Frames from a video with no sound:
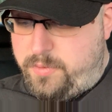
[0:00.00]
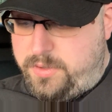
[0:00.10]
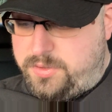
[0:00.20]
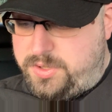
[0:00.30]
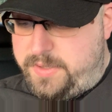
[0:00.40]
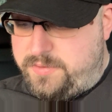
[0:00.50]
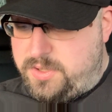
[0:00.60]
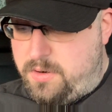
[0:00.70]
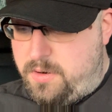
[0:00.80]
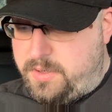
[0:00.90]
Real
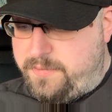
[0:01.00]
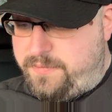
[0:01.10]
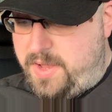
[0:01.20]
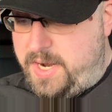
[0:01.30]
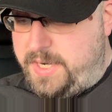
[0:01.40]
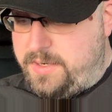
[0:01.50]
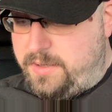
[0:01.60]
shifts are hard to find.